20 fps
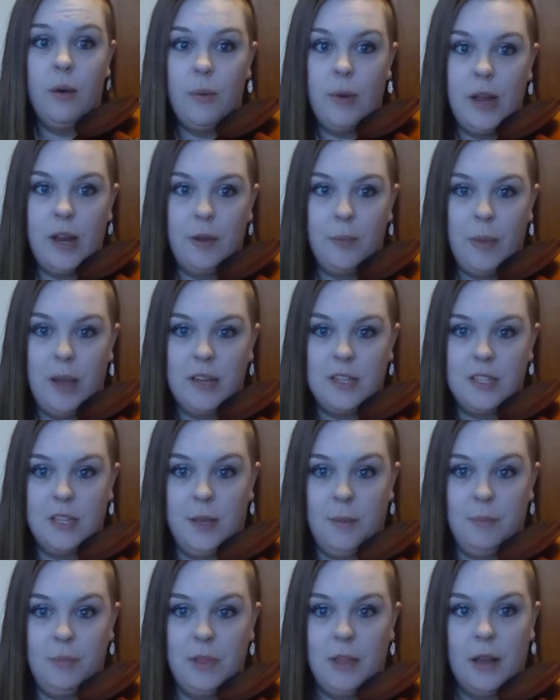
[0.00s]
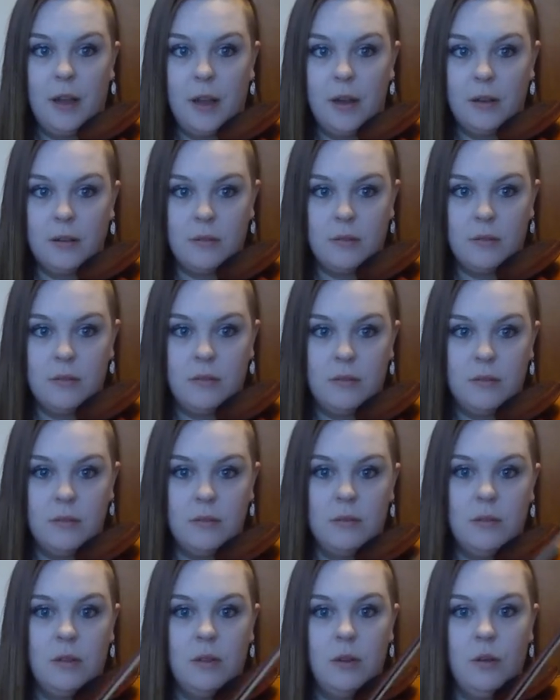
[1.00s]
the way to my tip there.
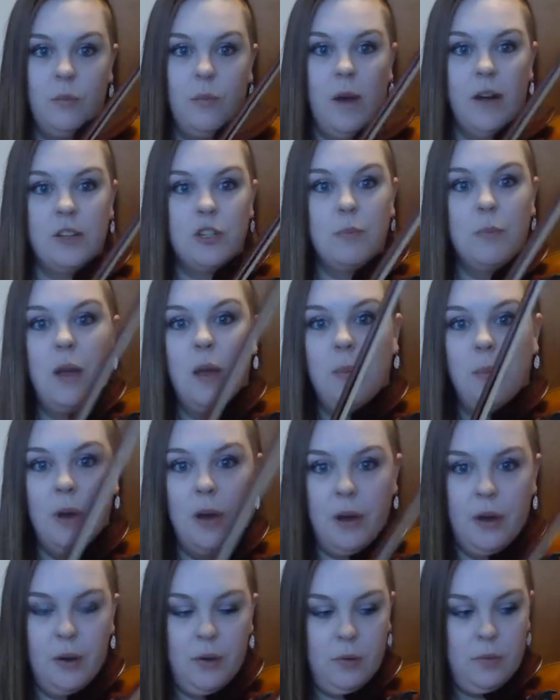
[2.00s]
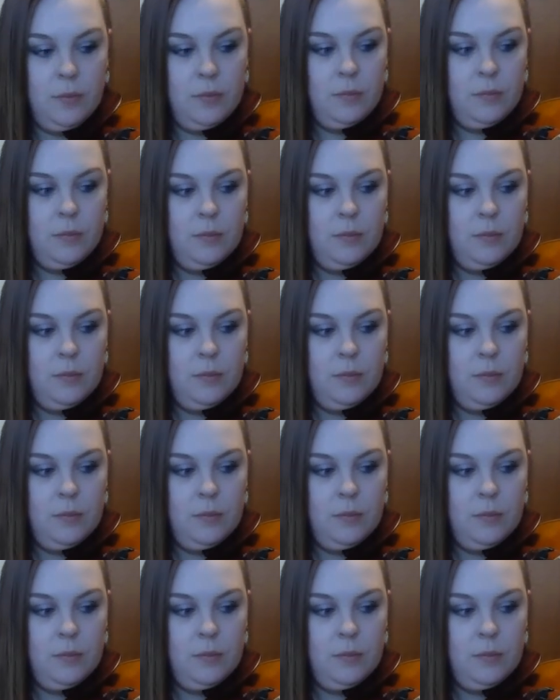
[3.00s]
Watch my bow.